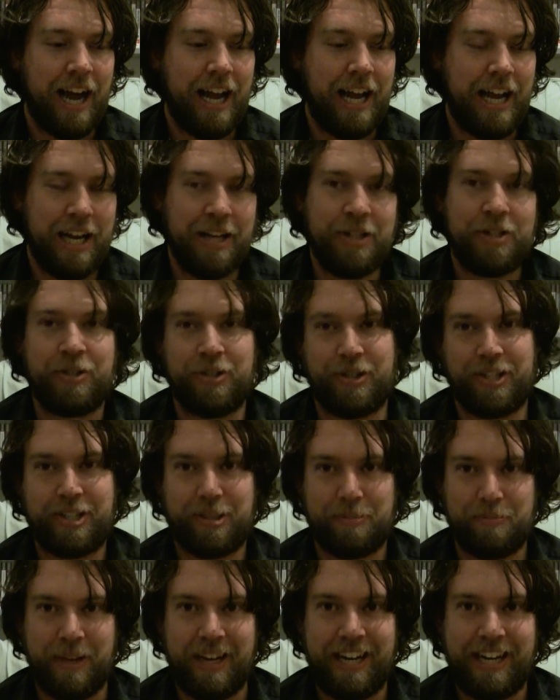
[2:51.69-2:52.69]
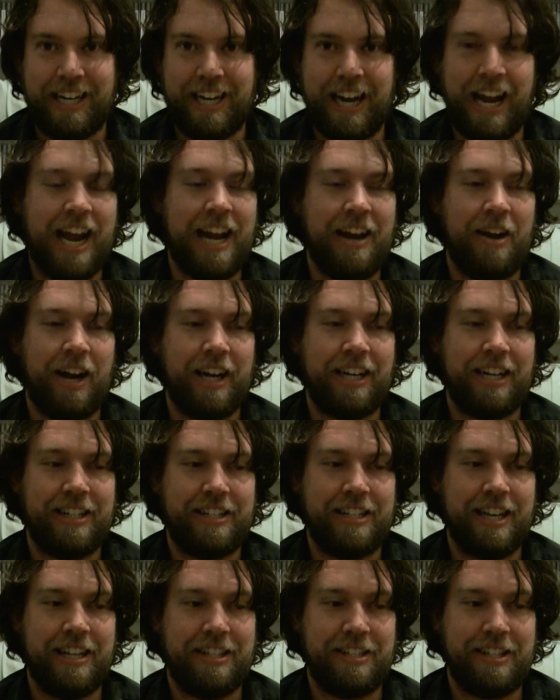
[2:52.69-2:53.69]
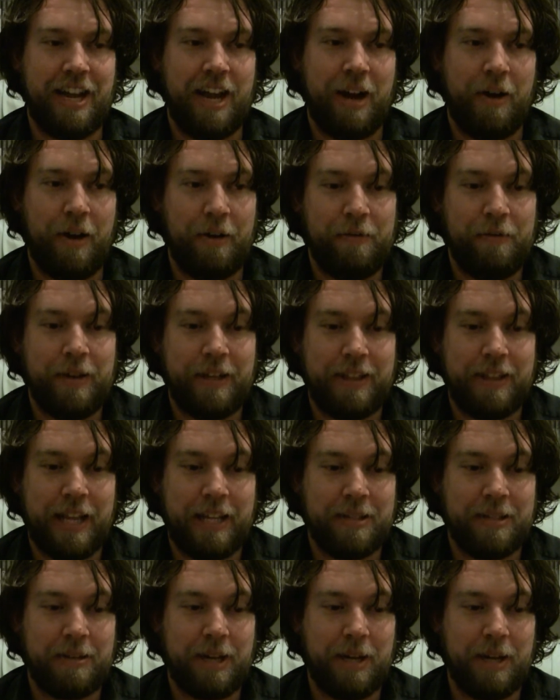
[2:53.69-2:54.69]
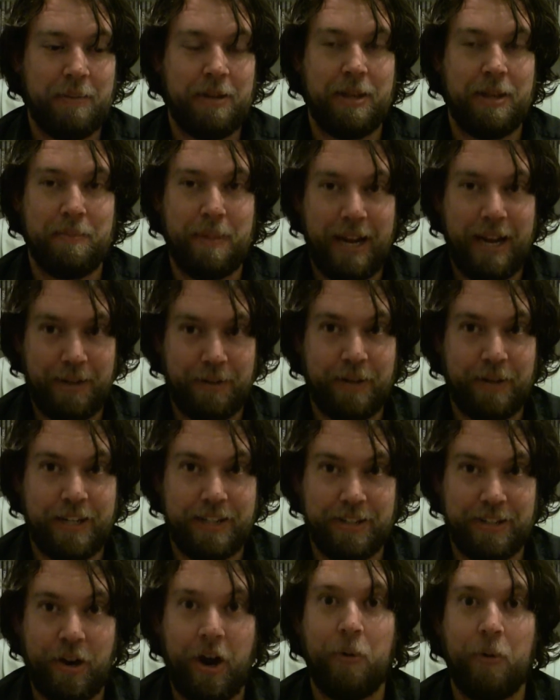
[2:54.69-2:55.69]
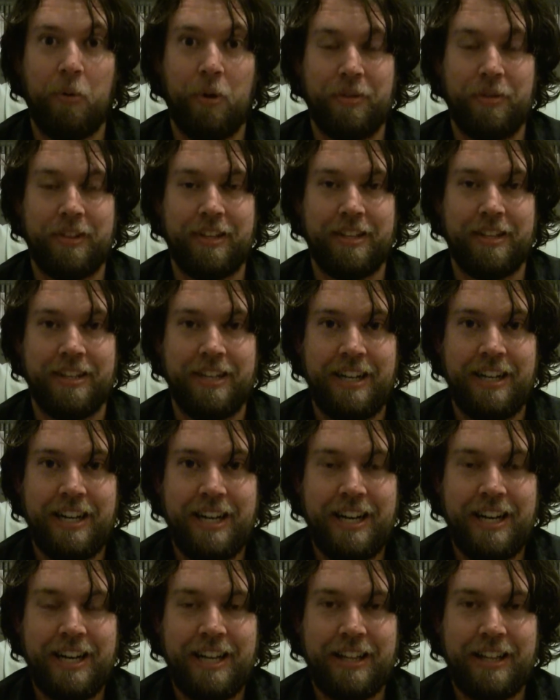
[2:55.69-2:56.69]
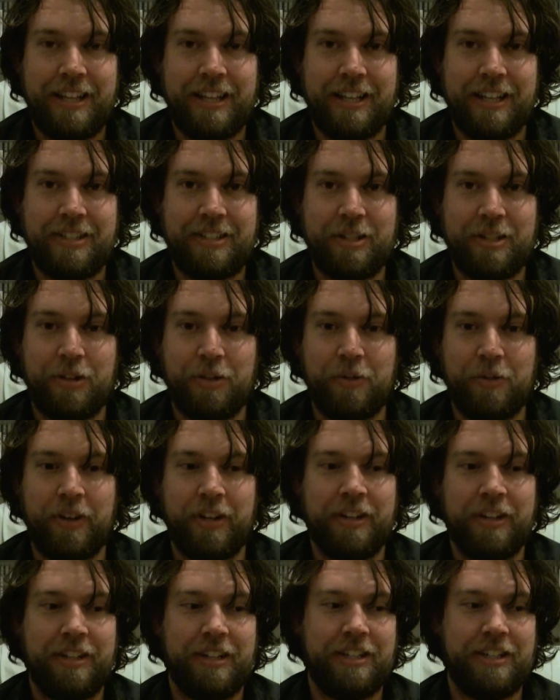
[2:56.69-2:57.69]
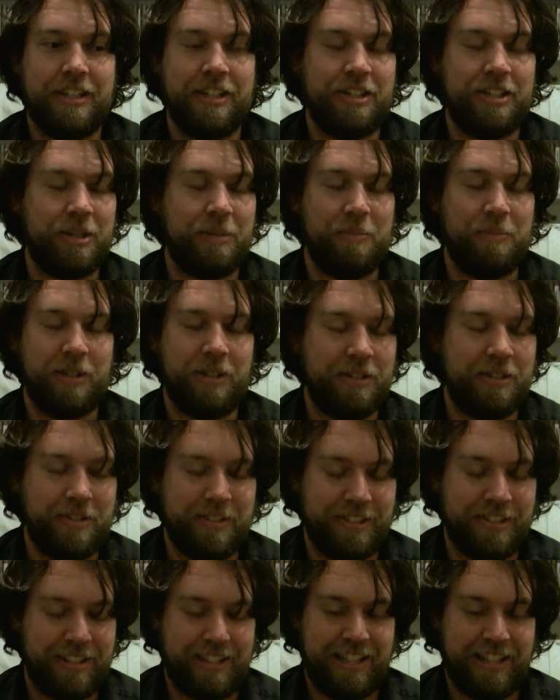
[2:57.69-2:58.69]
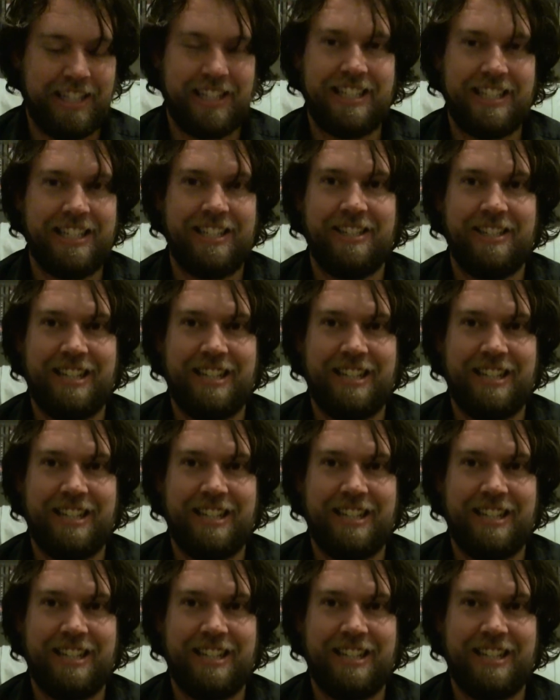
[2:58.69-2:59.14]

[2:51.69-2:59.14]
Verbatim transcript: interests me and I could say this now, I think that's going to be the main reason I want the the silver edition because it's,